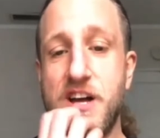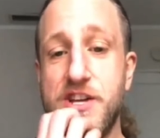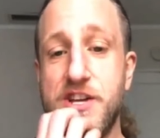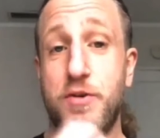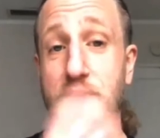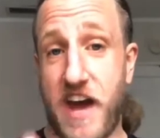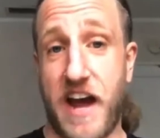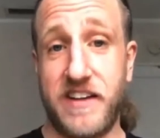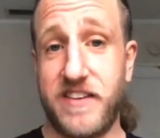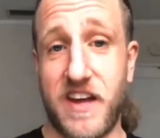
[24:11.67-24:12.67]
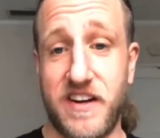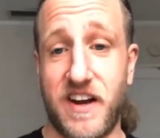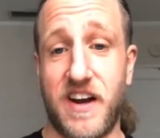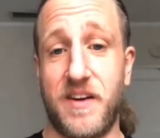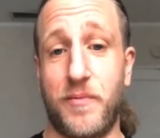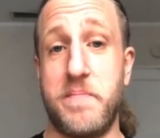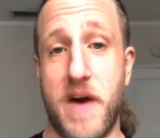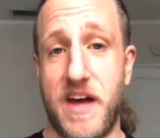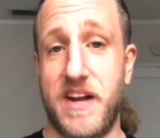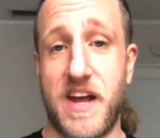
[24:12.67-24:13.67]
So we tagged and we
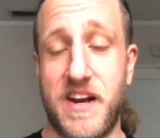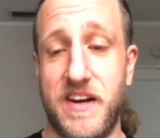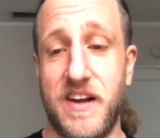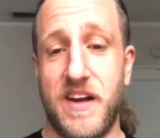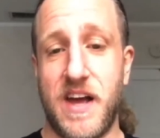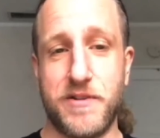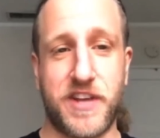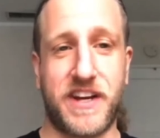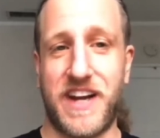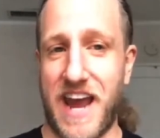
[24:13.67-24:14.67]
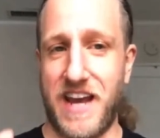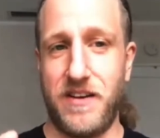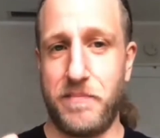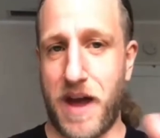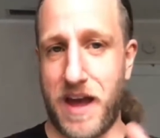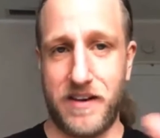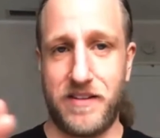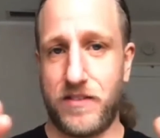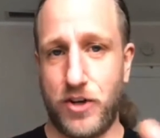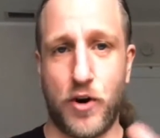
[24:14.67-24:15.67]
met, and it was like an 8-man,
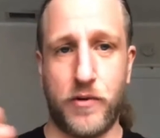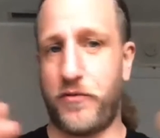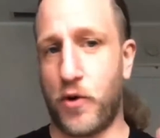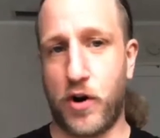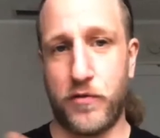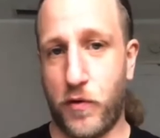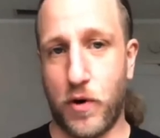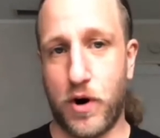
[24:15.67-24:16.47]
a 4-on-4.